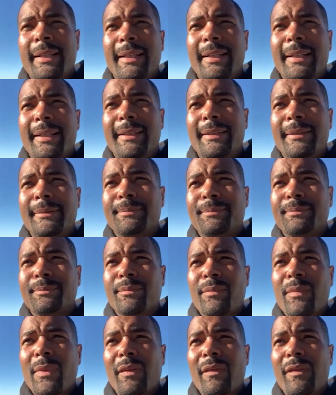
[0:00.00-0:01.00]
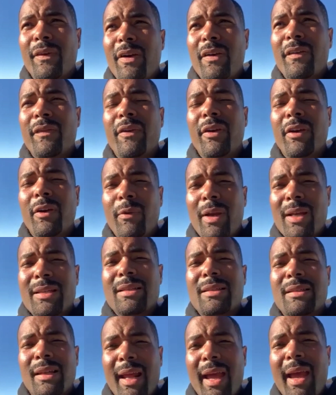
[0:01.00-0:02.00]
Um, very, very
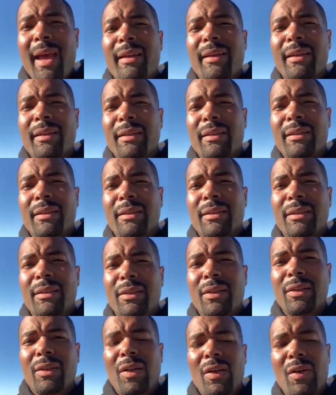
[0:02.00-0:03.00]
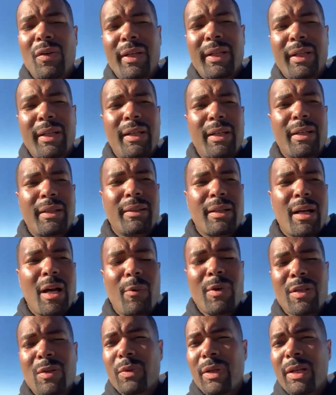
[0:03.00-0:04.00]
gracious to that. You know, and uh, I
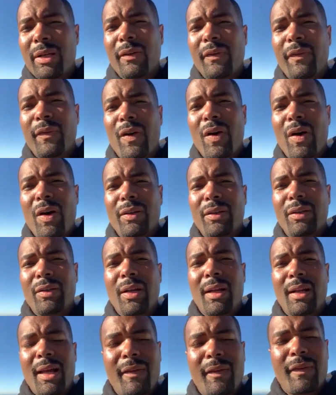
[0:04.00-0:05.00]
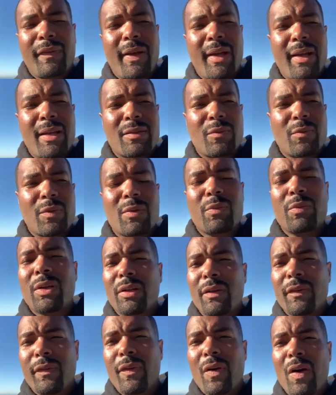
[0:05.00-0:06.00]
wish we could have fought. You know, of fans wish we
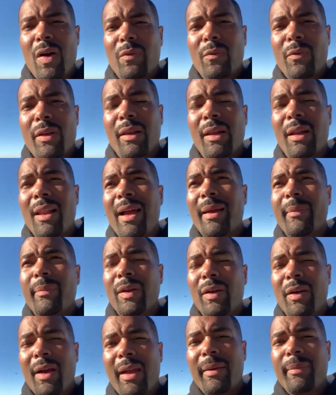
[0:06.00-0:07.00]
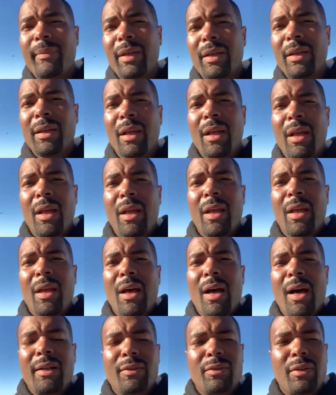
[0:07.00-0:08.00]
could have fought, whether they like me or hate me.
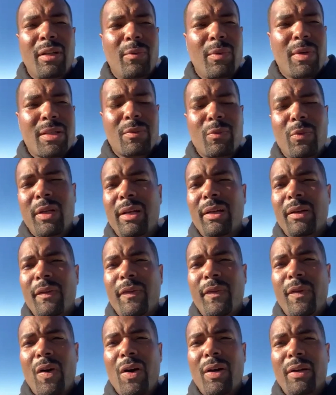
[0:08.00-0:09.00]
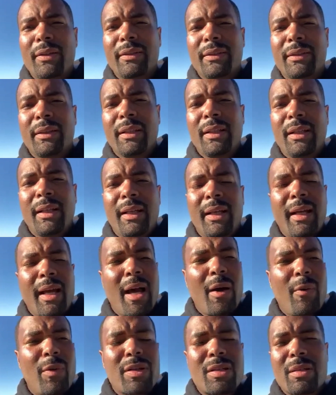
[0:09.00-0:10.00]
I know they wish we could have fought.
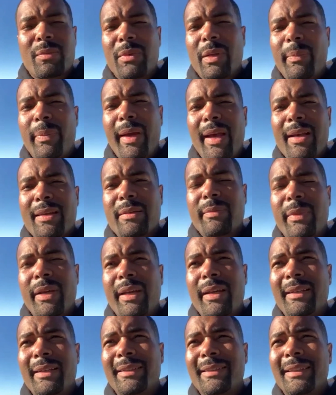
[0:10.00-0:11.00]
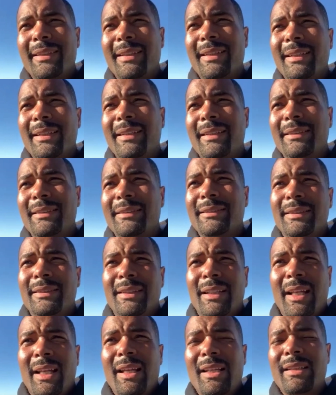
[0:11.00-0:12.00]
I wish him the best, man. Uh,
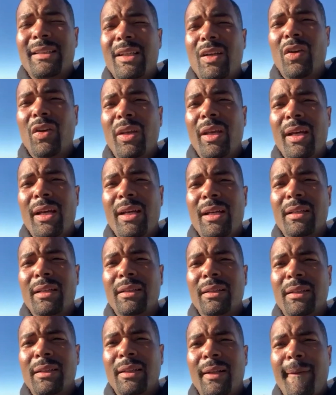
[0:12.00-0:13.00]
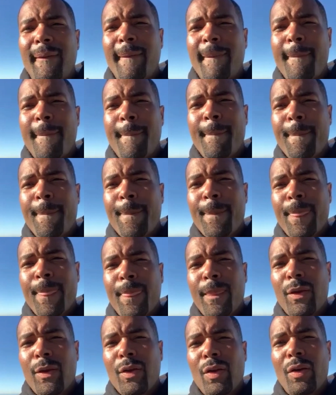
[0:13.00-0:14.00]
he's still young.
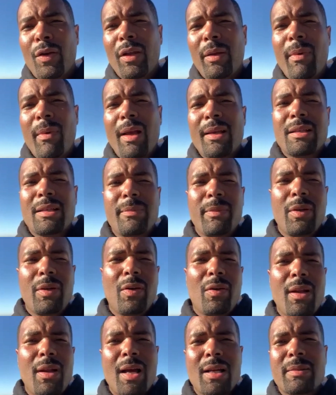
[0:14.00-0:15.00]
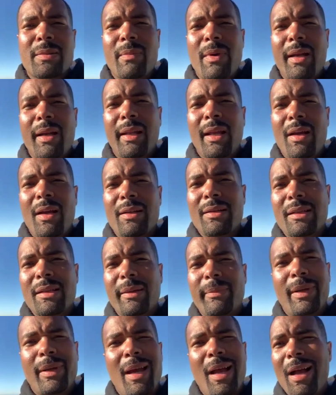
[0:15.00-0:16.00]
You know, he might see me go knock somebody out and say,
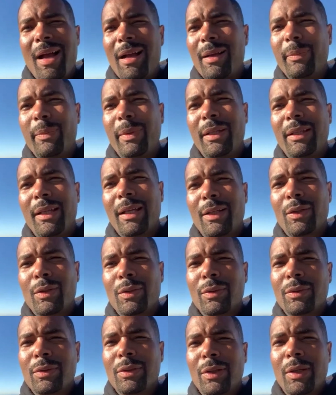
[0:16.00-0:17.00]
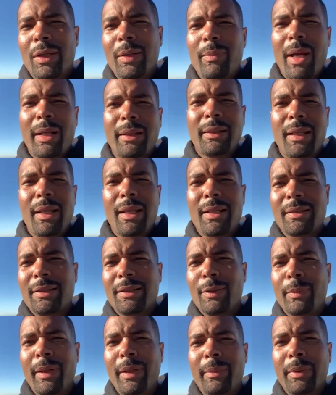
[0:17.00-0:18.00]
man, I, I could beat that dude. You know, he might think he can
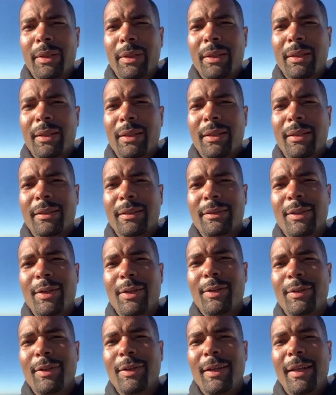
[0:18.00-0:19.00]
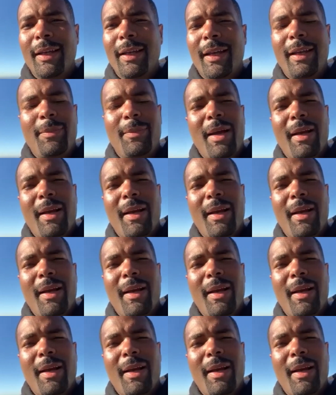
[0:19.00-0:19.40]
still beat me. So he